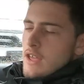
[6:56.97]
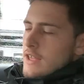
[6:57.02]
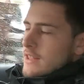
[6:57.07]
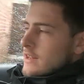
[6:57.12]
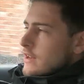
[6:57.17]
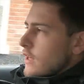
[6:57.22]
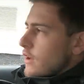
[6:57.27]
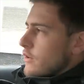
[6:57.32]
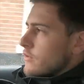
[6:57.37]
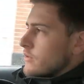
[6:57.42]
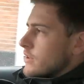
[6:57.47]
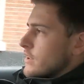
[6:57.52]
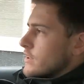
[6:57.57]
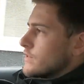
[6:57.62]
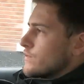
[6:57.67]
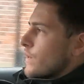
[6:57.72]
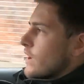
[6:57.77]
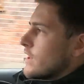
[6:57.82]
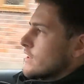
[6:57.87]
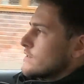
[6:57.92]
alone,
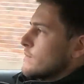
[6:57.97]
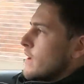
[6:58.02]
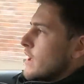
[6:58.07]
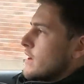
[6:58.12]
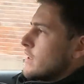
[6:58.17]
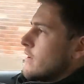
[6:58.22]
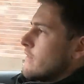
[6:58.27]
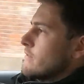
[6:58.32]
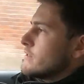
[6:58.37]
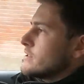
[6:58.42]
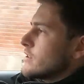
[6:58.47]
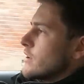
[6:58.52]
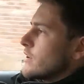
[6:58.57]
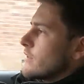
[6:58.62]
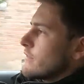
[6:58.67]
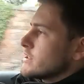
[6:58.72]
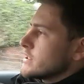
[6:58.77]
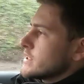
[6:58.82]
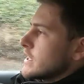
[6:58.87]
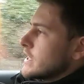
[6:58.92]
as well as many others on
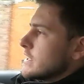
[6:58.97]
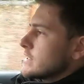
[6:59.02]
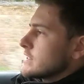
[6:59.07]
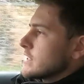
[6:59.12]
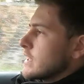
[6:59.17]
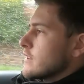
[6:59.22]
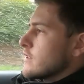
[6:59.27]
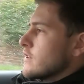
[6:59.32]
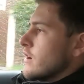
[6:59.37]
other sites like